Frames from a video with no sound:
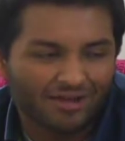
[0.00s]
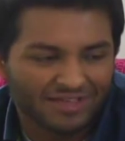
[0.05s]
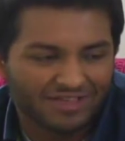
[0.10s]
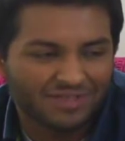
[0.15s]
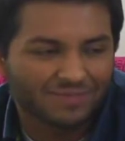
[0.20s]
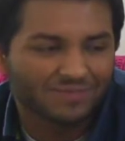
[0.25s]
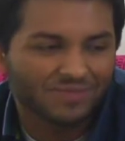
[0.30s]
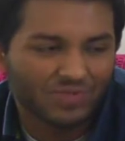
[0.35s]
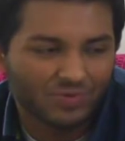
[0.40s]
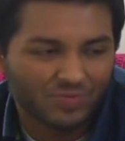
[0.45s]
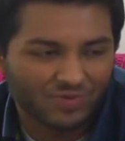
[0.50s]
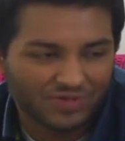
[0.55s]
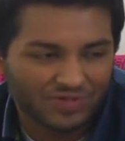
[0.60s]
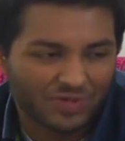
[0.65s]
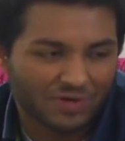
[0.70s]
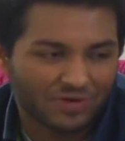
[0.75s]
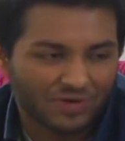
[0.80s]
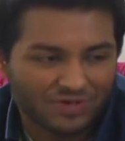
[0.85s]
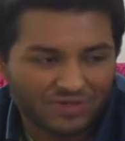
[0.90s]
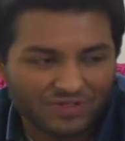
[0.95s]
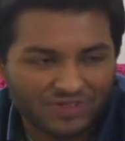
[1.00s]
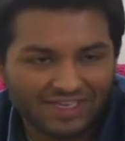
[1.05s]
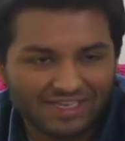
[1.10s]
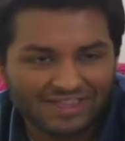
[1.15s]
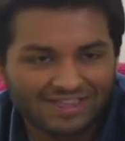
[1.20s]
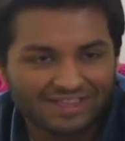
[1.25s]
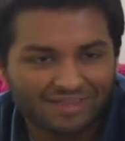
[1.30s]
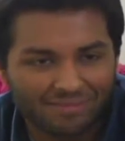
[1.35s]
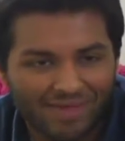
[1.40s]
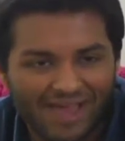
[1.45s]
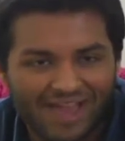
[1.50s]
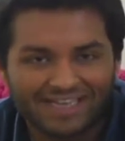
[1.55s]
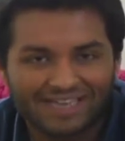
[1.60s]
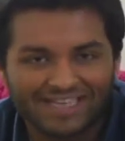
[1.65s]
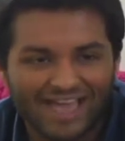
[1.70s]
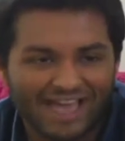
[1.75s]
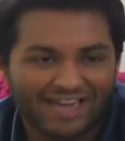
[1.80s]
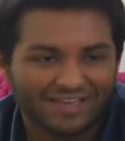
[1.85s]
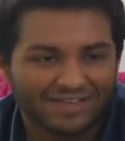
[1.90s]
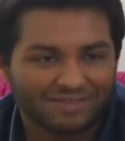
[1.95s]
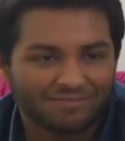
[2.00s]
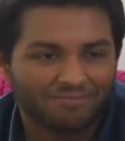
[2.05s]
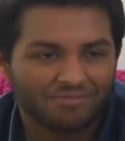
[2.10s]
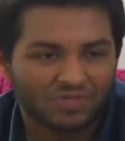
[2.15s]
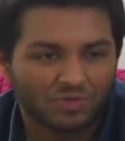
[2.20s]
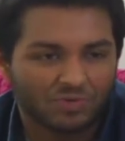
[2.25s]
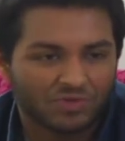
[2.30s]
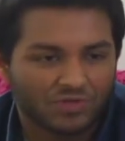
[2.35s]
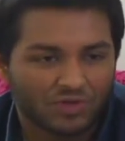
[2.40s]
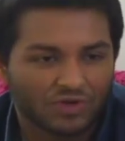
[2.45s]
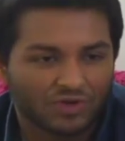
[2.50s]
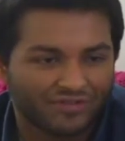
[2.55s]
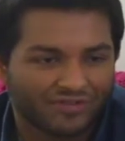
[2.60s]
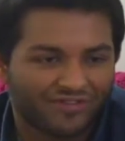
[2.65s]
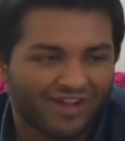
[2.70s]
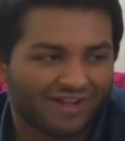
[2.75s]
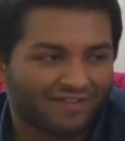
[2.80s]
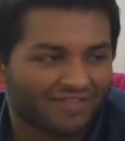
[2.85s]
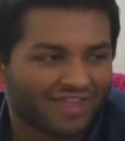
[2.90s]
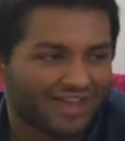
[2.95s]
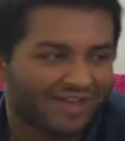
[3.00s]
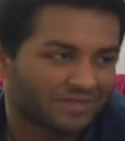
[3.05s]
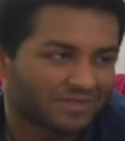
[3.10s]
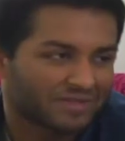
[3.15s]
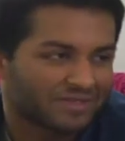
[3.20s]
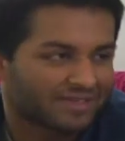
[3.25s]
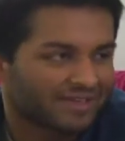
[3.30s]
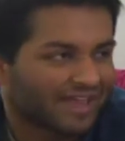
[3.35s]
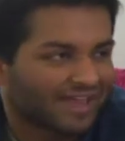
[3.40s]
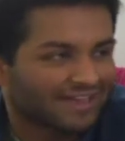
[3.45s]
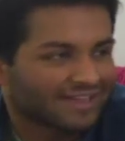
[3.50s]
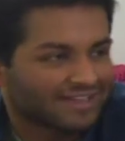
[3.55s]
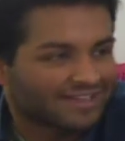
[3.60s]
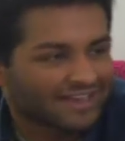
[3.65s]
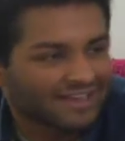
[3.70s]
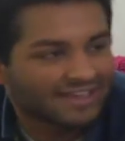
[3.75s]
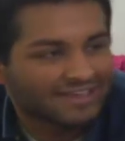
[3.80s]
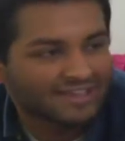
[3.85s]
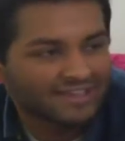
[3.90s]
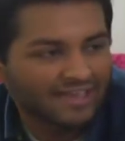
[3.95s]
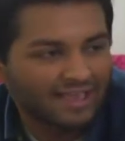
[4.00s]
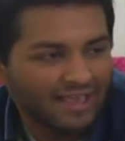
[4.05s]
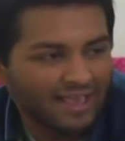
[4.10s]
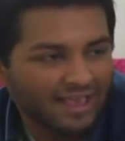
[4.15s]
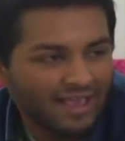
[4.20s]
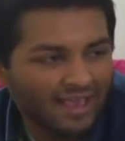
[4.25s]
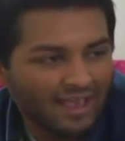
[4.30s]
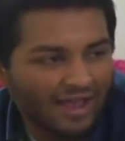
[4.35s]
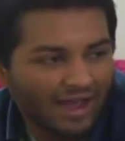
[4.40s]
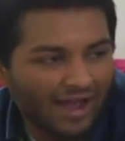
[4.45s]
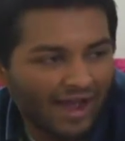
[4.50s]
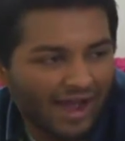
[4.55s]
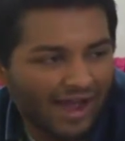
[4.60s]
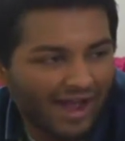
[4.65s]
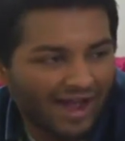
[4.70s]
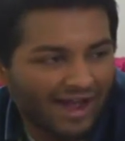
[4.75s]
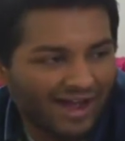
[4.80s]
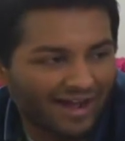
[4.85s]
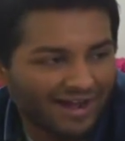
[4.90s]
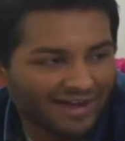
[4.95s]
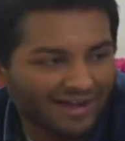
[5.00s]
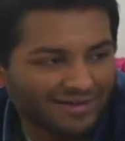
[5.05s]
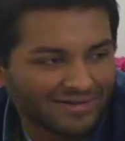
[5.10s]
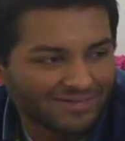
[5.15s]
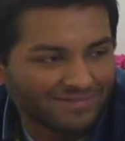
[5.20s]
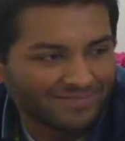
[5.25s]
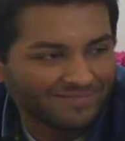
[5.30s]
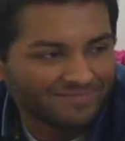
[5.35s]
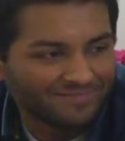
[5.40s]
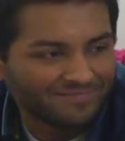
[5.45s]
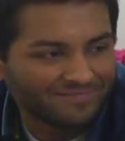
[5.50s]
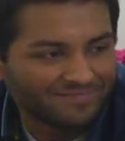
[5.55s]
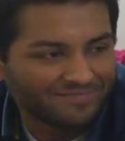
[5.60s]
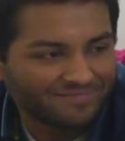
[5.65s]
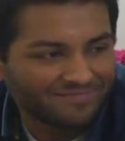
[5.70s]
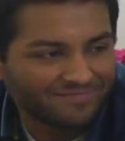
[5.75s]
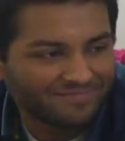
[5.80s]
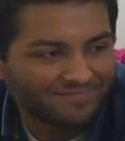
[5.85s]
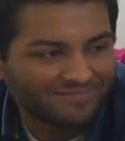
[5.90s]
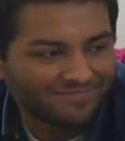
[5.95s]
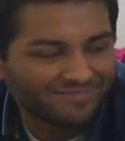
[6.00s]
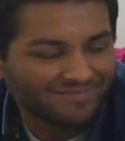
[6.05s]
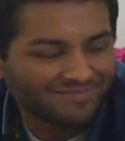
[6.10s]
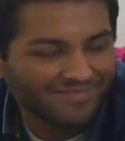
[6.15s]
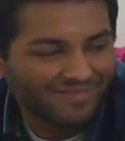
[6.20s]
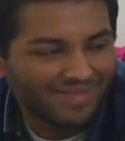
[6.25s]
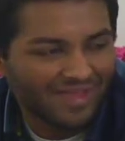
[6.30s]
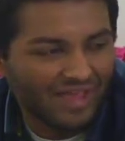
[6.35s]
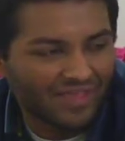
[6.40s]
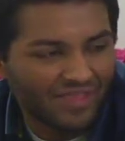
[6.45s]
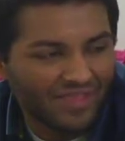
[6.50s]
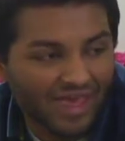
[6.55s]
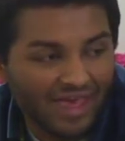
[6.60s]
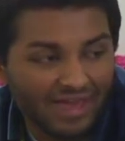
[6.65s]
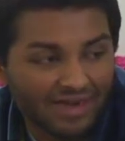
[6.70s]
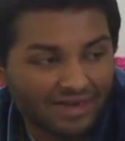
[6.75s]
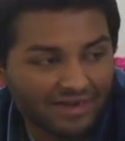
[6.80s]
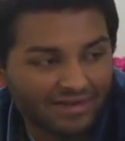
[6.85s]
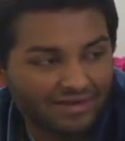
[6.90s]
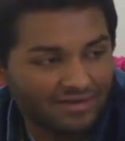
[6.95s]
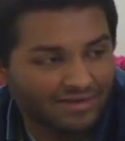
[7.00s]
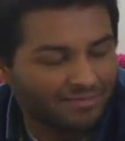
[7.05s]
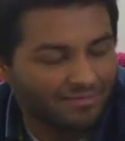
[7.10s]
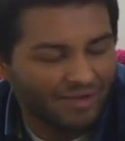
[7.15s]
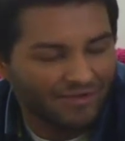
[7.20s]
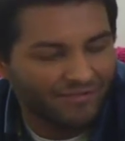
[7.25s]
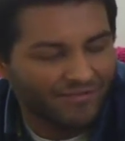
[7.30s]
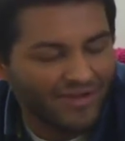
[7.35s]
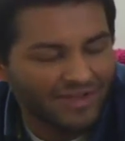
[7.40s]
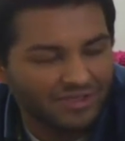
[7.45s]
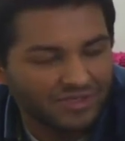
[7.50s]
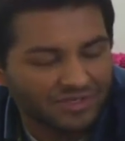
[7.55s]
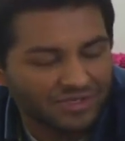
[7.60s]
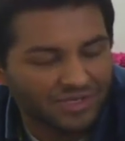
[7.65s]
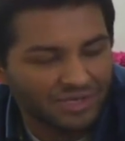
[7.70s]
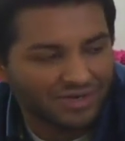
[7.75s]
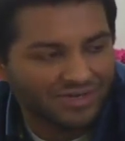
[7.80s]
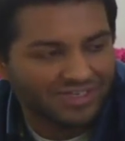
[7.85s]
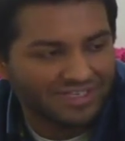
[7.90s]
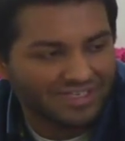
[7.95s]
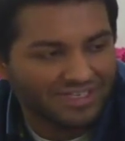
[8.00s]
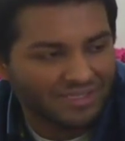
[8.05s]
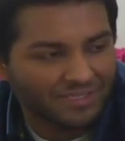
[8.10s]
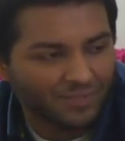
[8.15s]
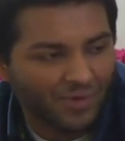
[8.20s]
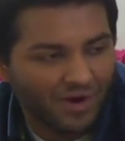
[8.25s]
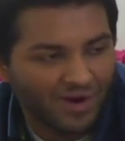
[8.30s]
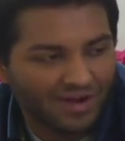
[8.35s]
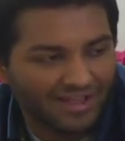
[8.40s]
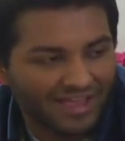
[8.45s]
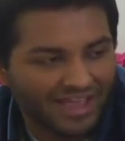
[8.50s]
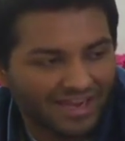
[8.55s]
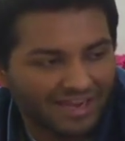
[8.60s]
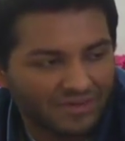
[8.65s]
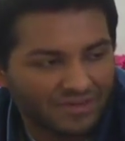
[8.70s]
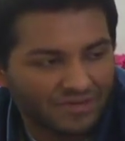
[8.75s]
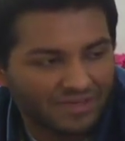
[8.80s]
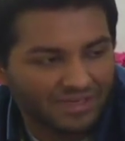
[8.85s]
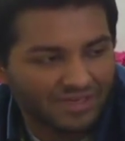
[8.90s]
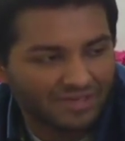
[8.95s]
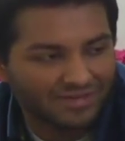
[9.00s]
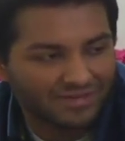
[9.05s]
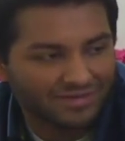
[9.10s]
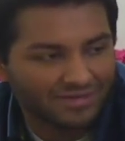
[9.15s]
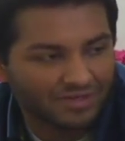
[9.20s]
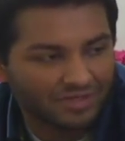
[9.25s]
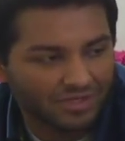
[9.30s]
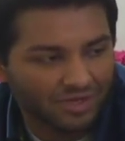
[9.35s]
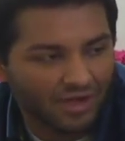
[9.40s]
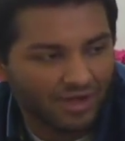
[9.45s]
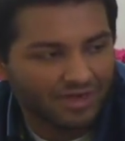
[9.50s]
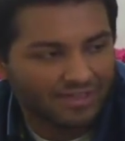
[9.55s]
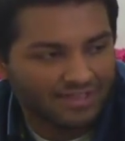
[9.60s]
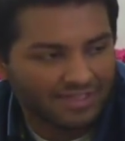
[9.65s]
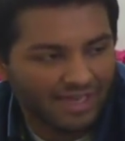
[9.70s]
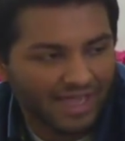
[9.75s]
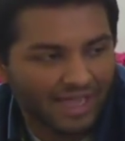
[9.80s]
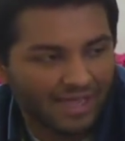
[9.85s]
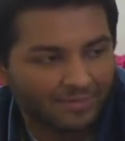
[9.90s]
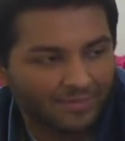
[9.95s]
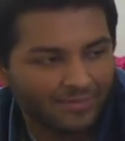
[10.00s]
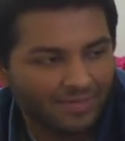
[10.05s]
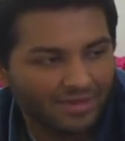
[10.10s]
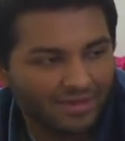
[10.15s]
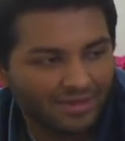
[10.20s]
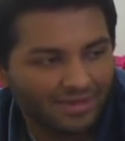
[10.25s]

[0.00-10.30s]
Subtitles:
awesome super soakers, like the Mac Daddy Super Soaker 5000 XX. And then my friend just showed into this party and he was like, Shawn, it's time.